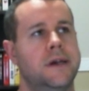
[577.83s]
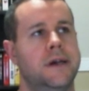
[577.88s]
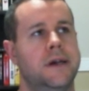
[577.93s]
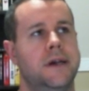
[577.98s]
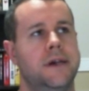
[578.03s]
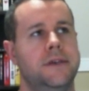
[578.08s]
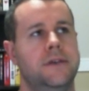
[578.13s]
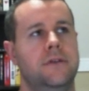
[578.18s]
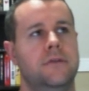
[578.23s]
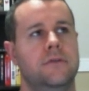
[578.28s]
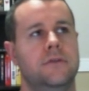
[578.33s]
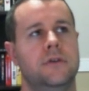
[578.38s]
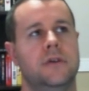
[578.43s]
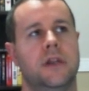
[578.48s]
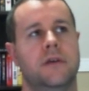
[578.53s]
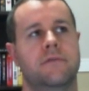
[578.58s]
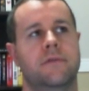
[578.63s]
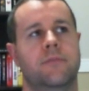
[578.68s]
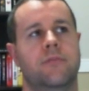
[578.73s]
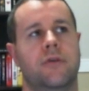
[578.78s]
Uh, you know, you
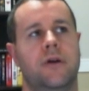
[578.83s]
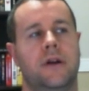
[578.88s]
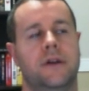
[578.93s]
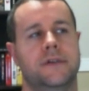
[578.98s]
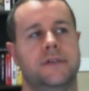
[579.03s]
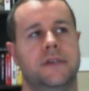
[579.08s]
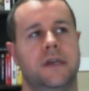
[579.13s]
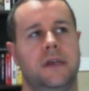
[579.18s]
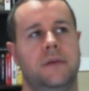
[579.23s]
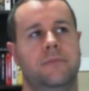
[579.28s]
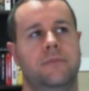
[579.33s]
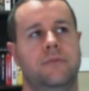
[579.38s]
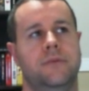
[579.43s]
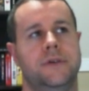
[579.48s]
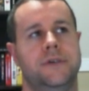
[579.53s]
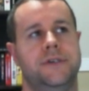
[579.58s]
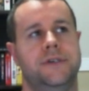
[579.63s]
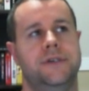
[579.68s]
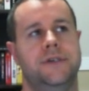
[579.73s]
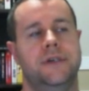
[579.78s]
could have a product type
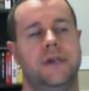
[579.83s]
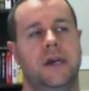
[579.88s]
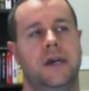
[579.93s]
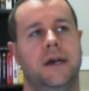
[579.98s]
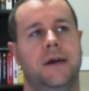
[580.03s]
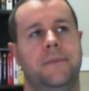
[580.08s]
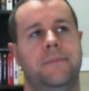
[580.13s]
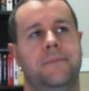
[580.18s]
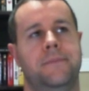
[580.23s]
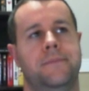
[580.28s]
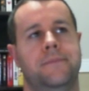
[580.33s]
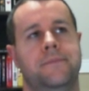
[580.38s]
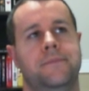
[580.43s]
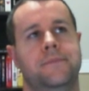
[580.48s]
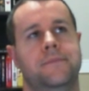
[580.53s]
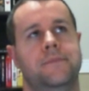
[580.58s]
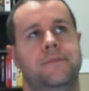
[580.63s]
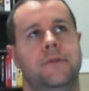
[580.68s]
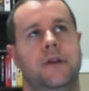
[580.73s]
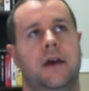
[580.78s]
which um,
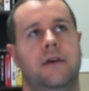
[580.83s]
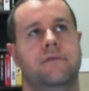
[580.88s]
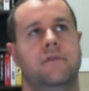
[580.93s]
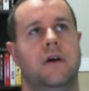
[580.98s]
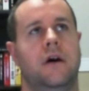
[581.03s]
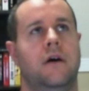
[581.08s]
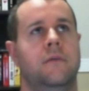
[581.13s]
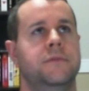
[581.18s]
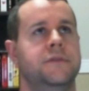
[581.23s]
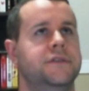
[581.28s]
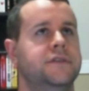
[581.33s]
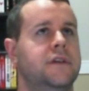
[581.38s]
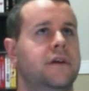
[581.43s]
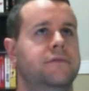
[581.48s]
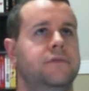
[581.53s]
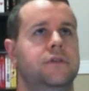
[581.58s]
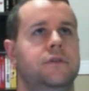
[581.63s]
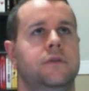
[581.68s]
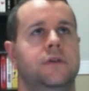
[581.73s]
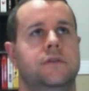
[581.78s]
would have common
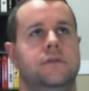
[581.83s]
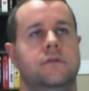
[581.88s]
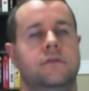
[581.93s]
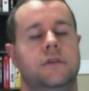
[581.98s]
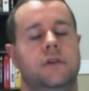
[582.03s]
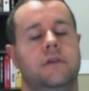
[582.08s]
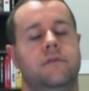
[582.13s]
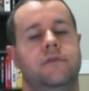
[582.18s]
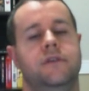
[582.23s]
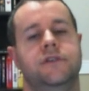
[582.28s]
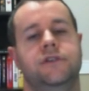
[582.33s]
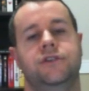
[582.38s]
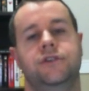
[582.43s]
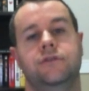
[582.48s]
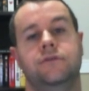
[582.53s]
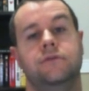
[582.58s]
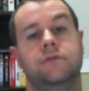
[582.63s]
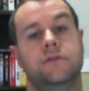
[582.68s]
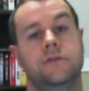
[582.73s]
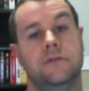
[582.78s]
stuff to it. So think of it as
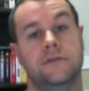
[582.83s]
shoes.